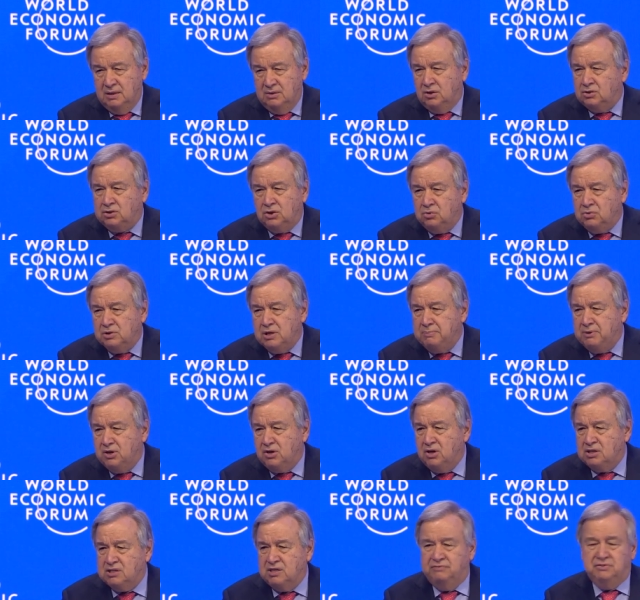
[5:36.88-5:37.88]
Not only
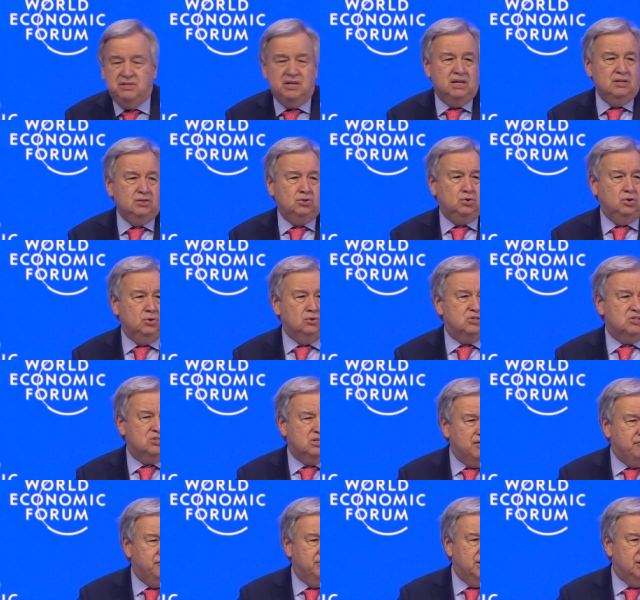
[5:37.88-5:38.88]
because of the untold
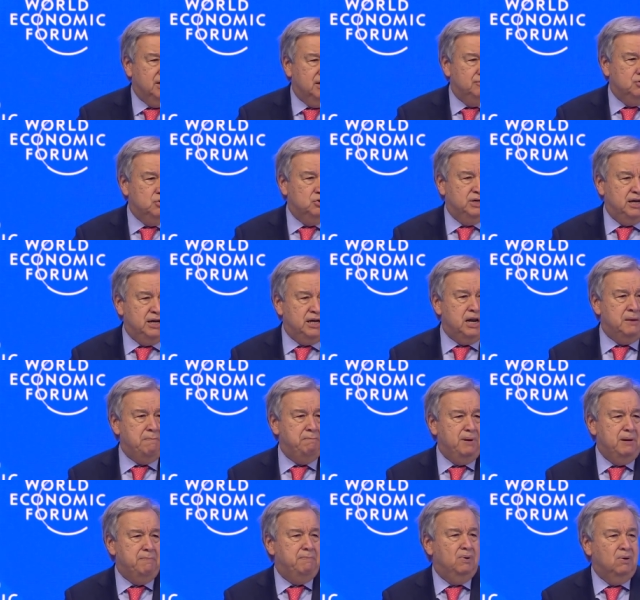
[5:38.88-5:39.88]
suffering of the Ukrainian
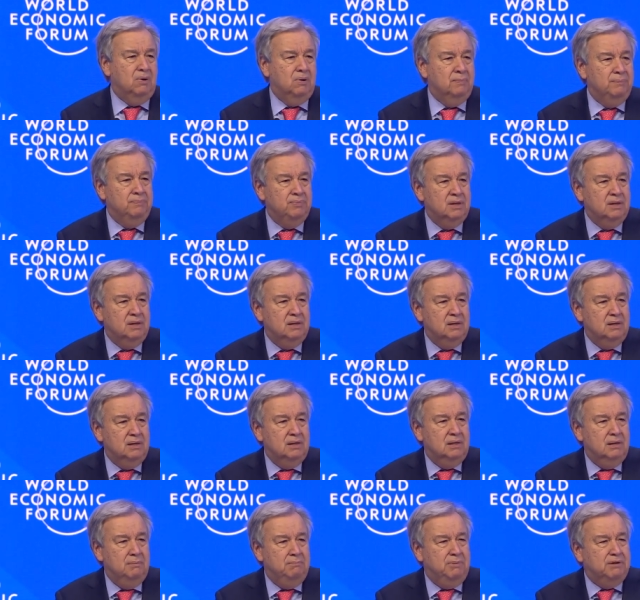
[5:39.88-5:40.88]
people,
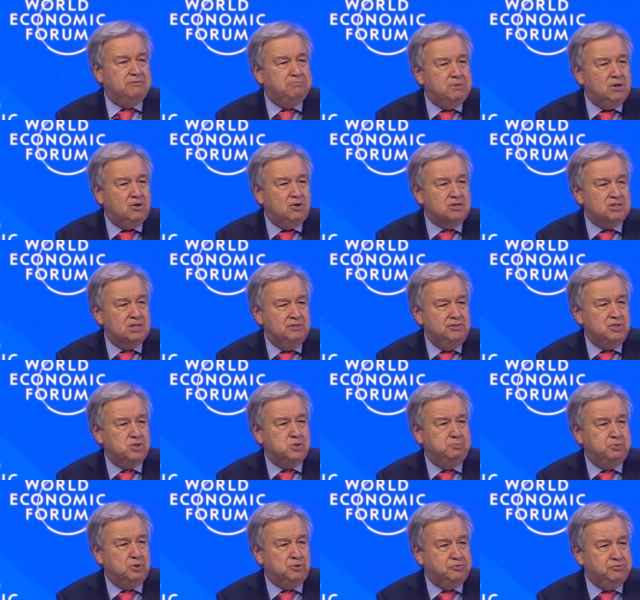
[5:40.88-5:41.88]
but because of
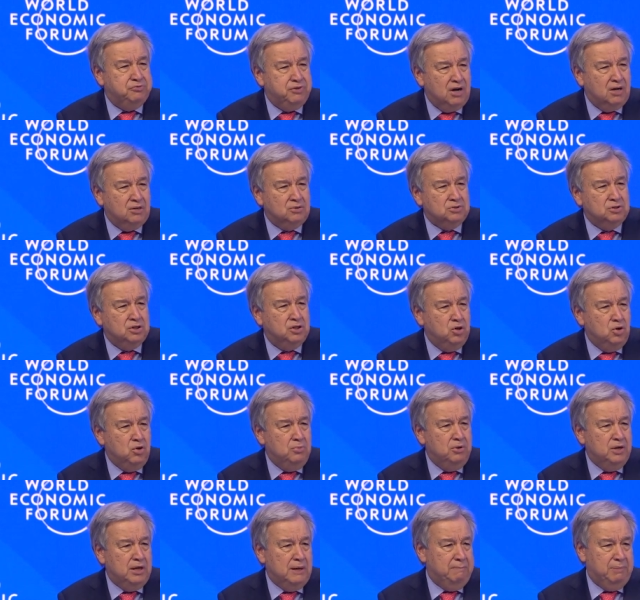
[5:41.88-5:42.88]
its profound
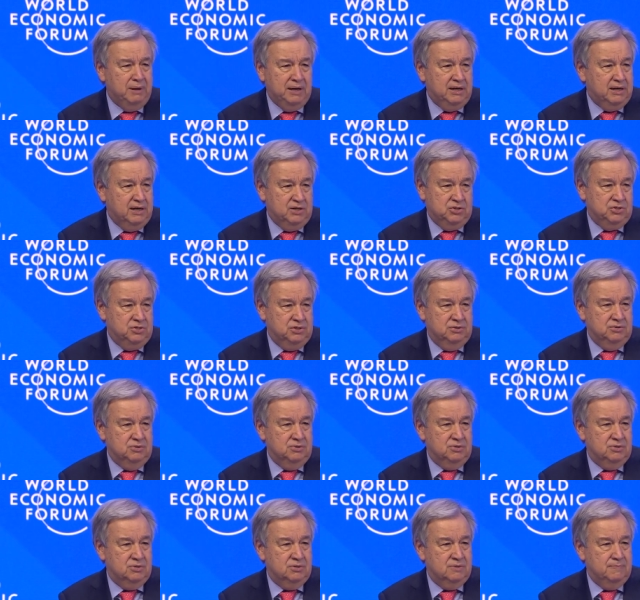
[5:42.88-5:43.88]
global
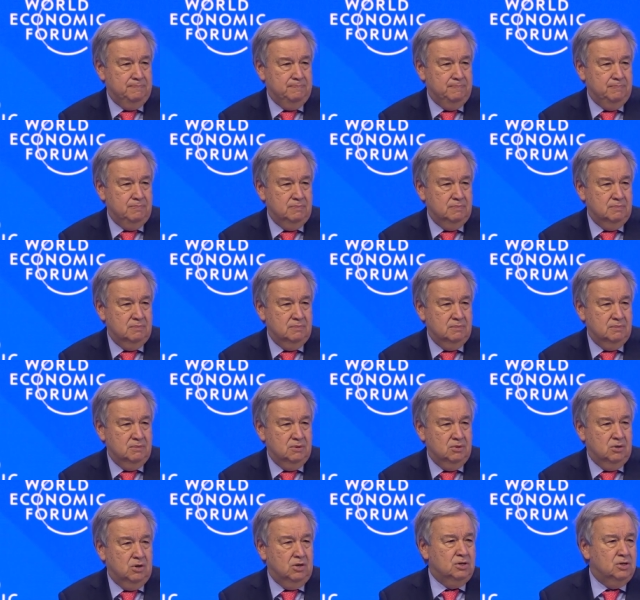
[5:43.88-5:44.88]
implications
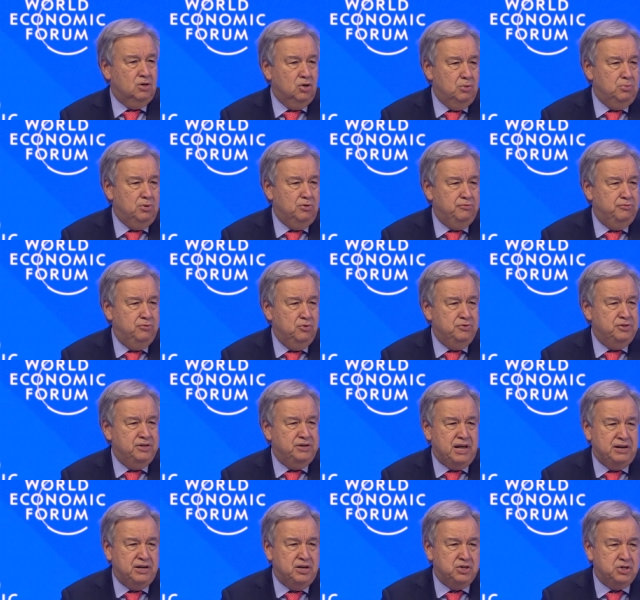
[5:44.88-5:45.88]
on global food
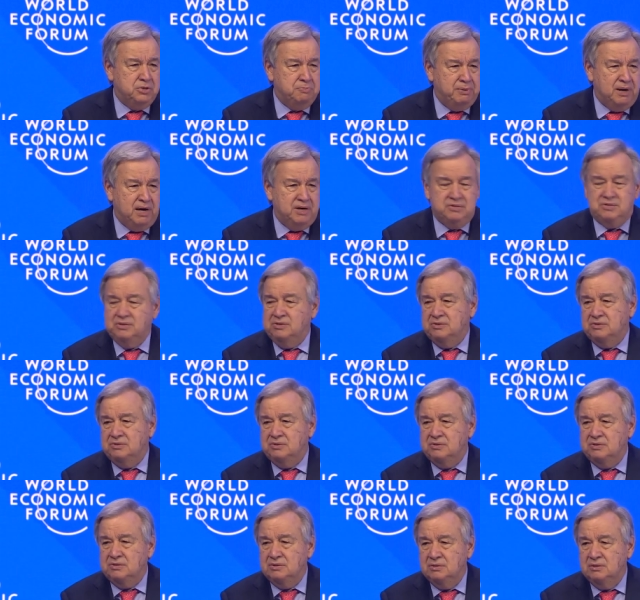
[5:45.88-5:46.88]
and energy
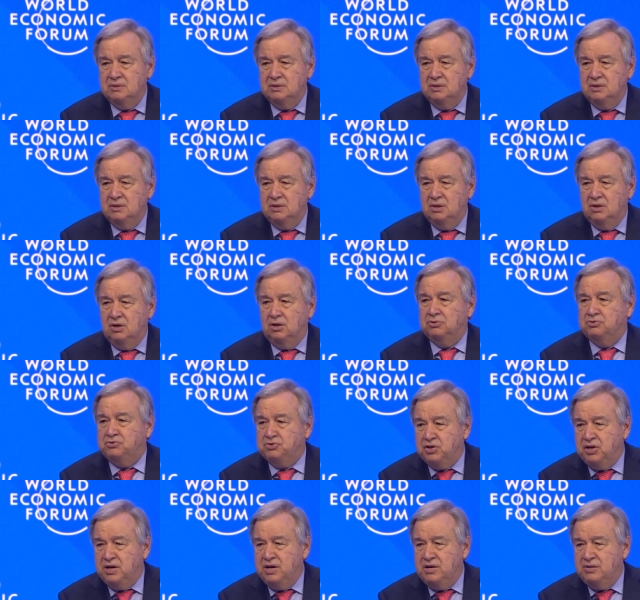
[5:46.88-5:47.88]
prices, on
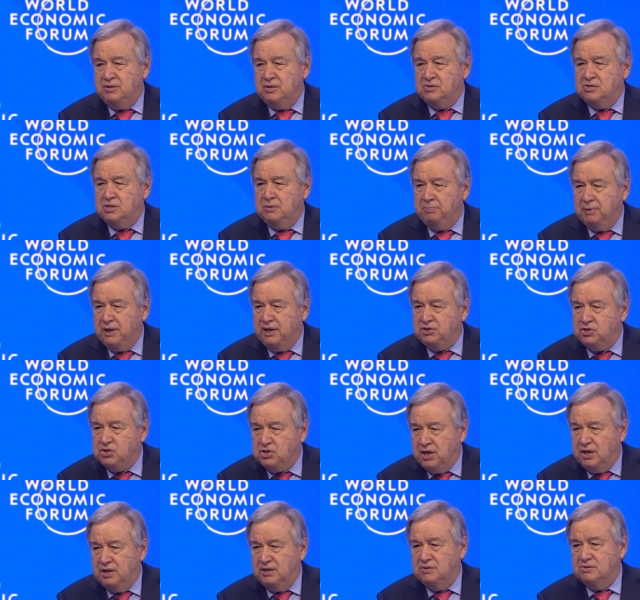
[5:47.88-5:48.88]
trade and supply
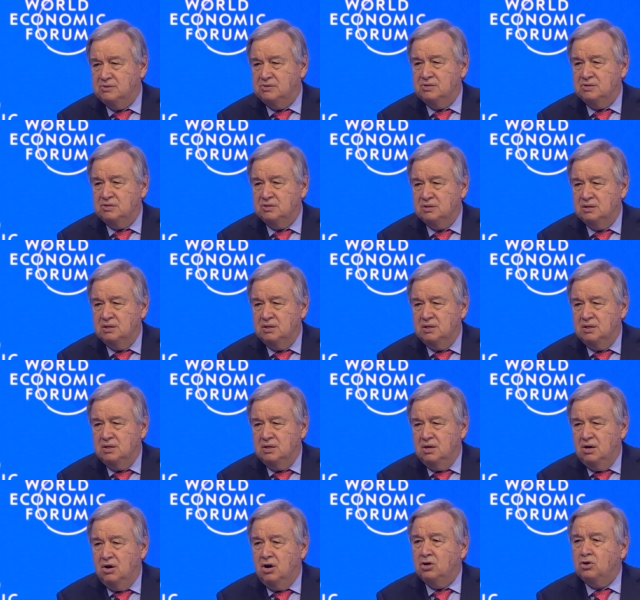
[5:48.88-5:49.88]
chains,
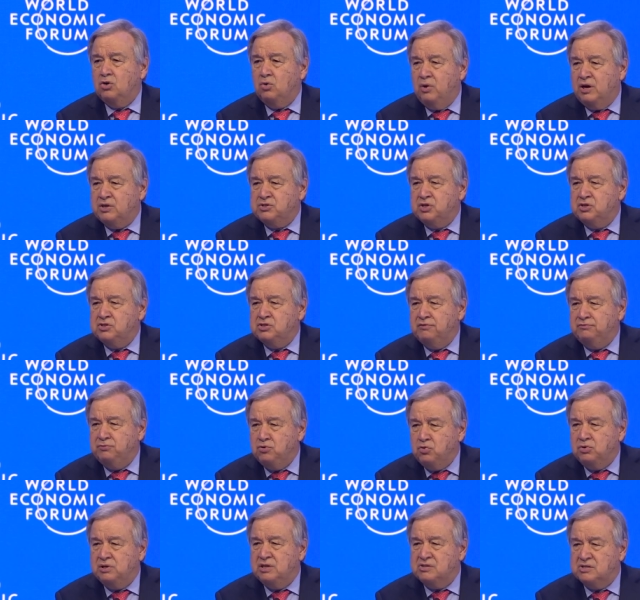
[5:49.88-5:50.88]
on questions of
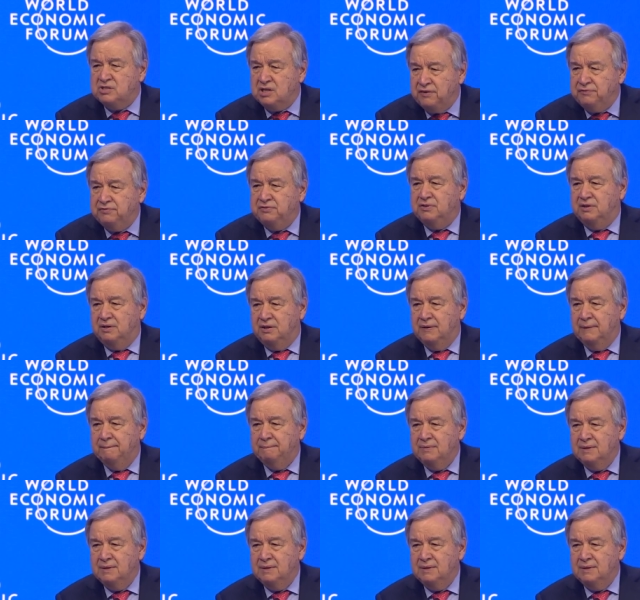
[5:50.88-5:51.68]
nuclear safety,